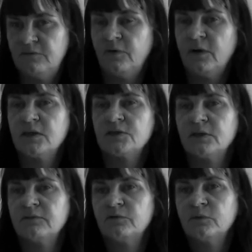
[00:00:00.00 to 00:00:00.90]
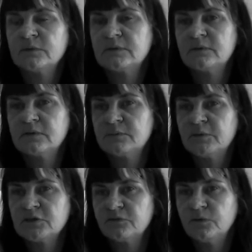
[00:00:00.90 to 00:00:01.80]
a financial influence that's
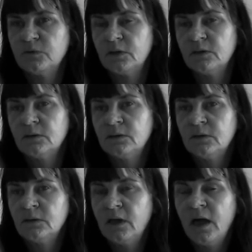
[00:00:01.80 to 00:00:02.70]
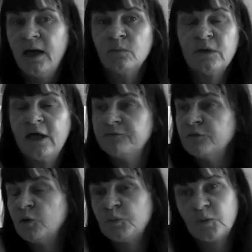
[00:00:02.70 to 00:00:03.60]
much further. And we have
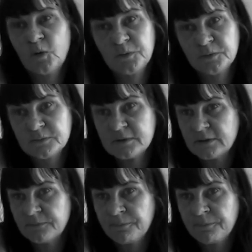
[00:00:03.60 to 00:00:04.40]
no problems.